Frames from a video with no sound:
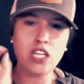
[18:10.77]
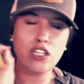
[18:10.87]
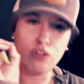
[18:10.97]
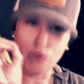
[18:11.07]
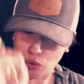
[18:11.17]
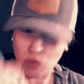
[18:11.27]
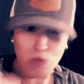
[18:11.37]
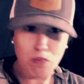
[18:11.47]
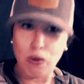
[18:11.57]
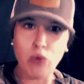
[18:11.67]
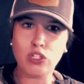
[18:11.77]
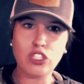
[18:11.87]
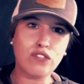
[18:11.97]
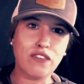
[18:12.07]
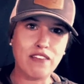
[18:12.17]
to Boulder's
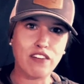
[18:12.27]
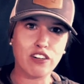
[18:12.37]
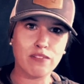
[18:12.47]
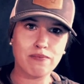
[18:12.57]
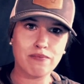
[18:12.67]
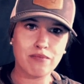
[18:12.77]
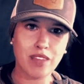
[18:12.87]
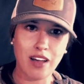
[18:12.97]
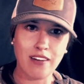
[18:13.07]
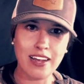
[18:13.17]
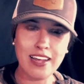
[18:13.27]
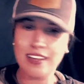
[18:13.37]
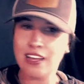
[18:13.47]
favor. All right?